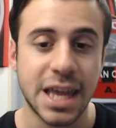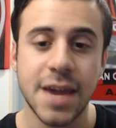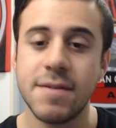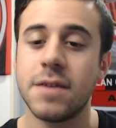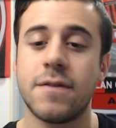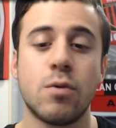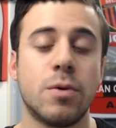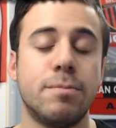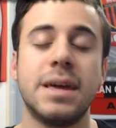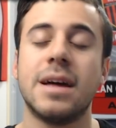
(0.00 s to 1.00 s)
Even if it
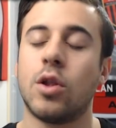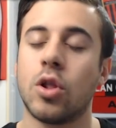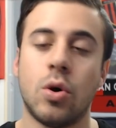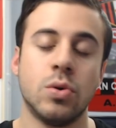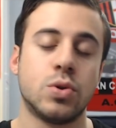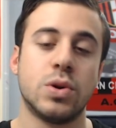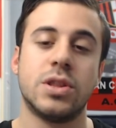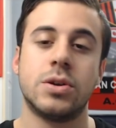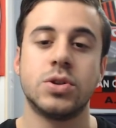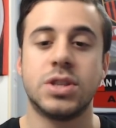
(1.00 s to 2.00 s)
would be a loan to
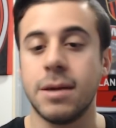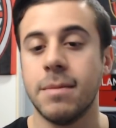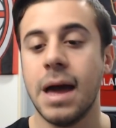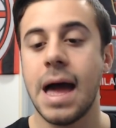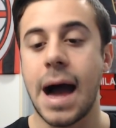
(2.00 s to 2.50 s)
another team,